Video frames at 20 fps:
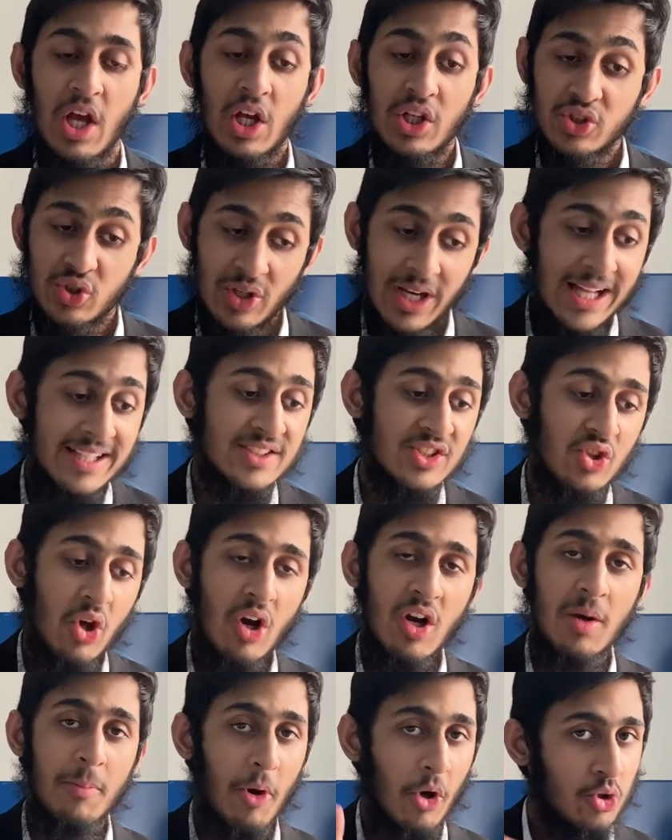So let's
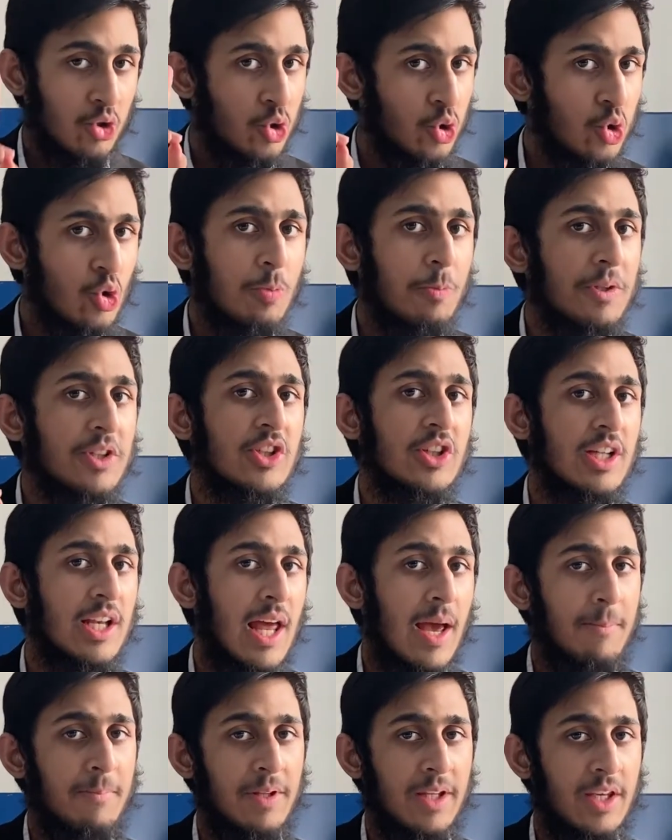talk about 2 particular
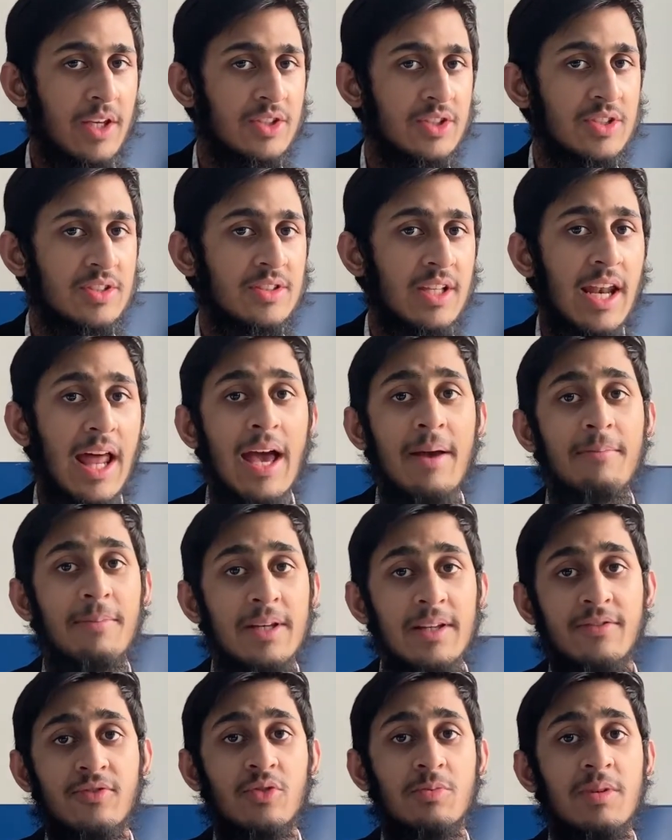applications that I
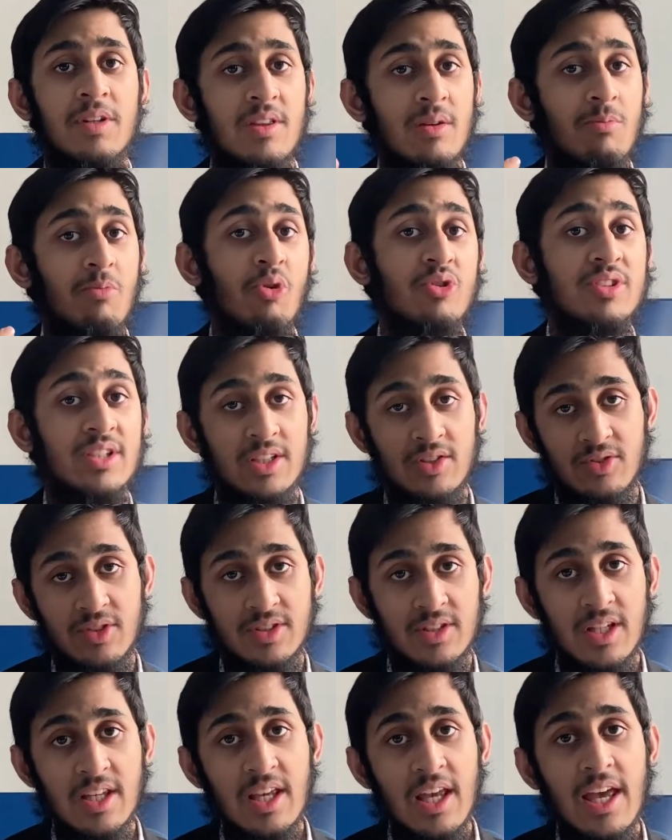believe to be the most
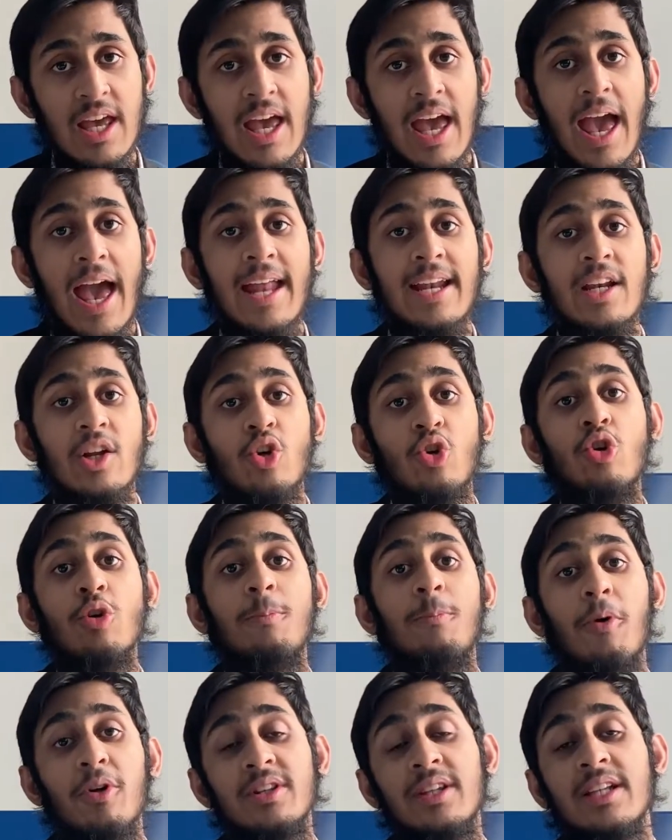interesting and could
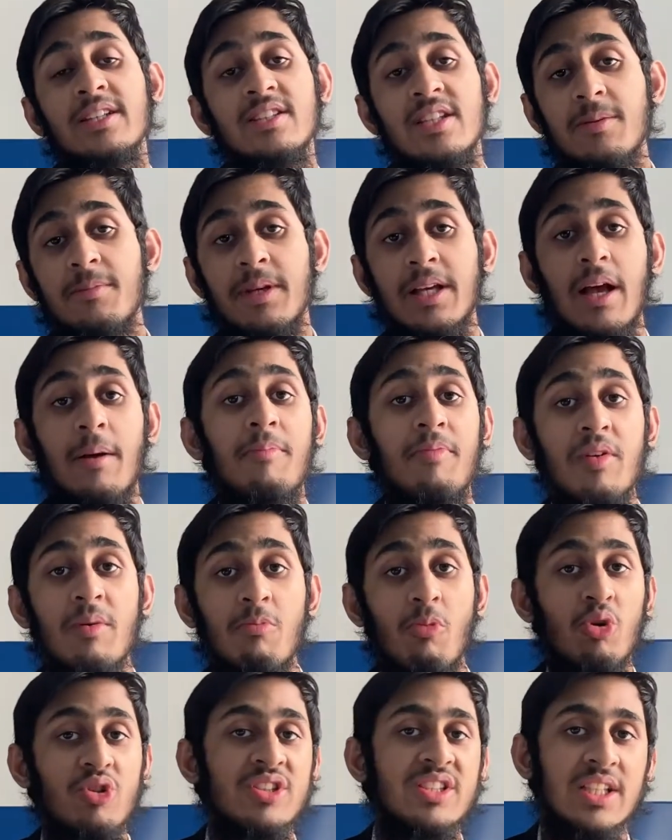potentially become the
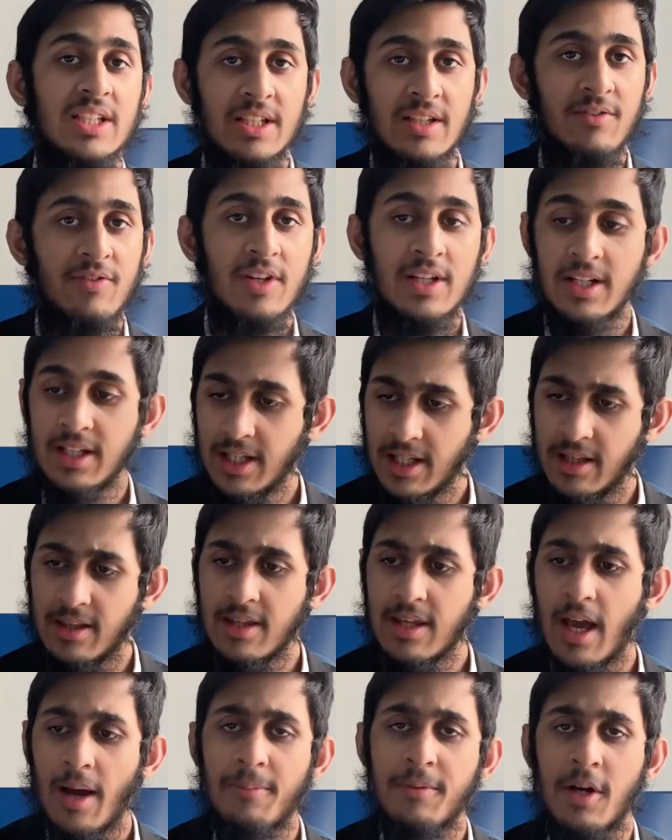most significant in
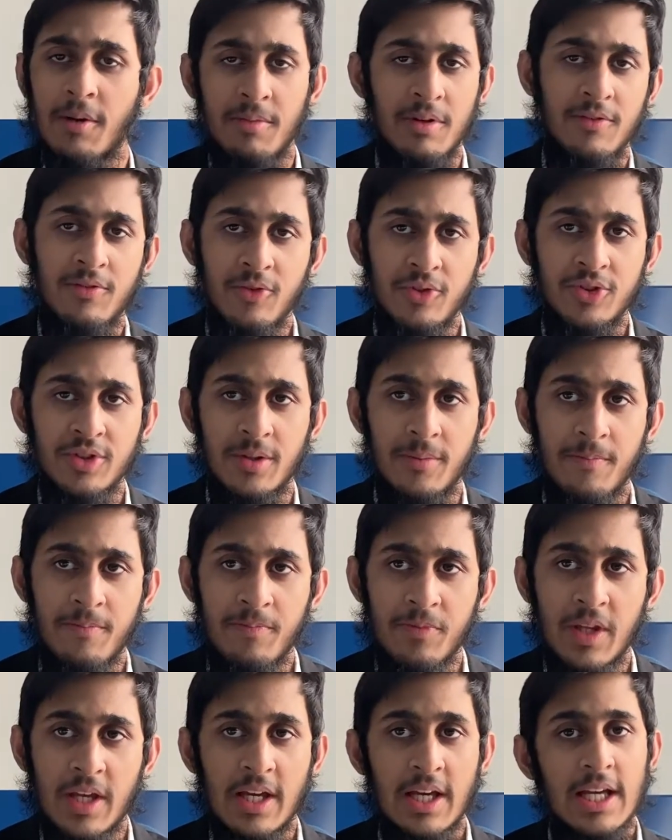the upcoming future.
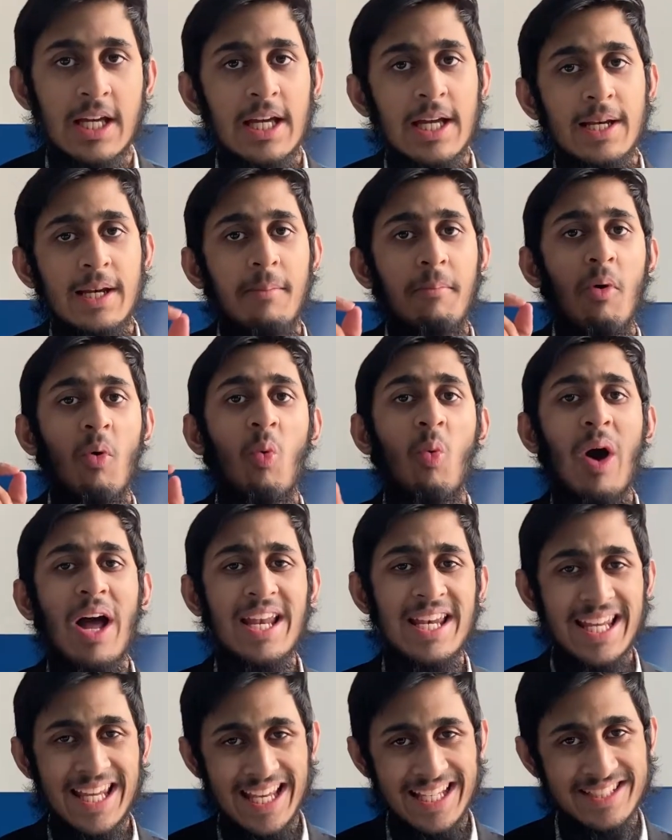Number
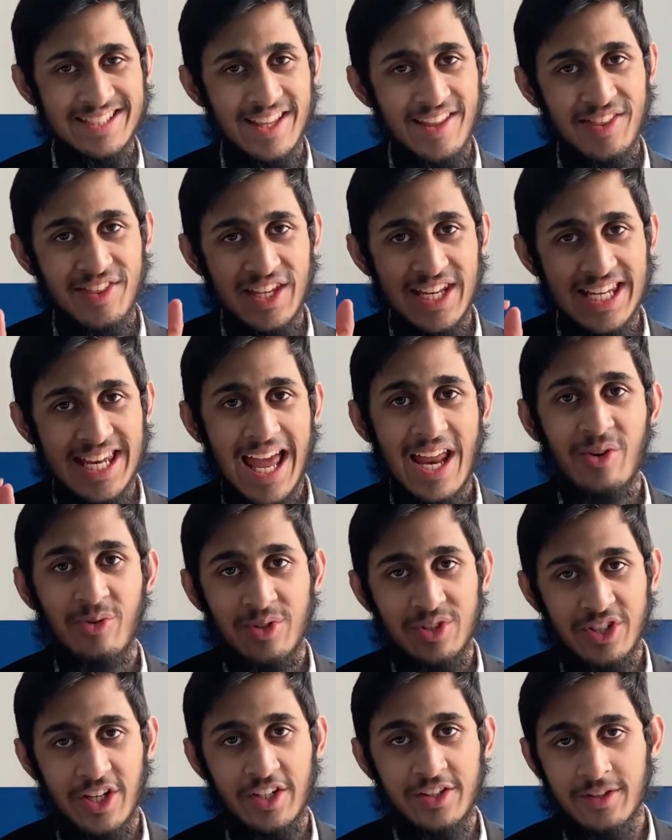1 is the nano
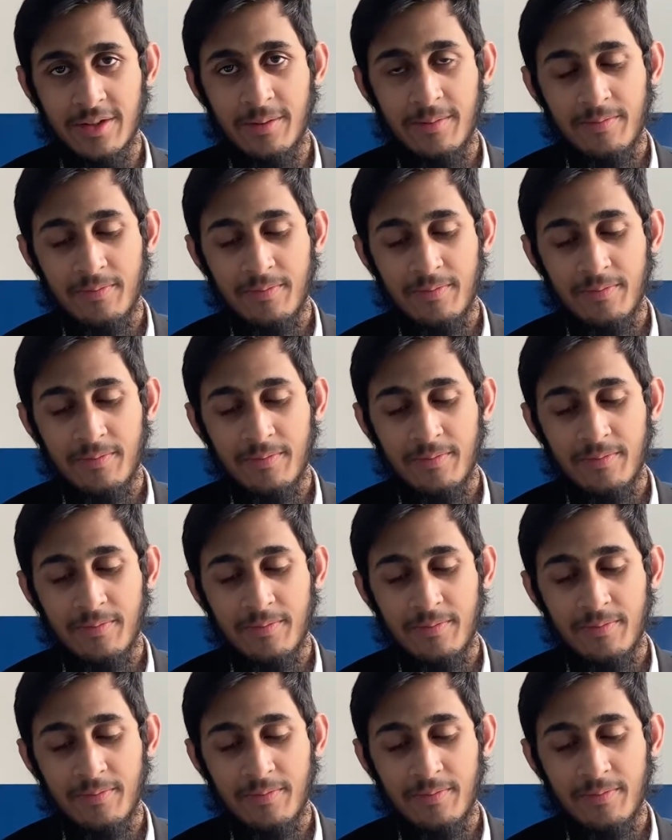injector.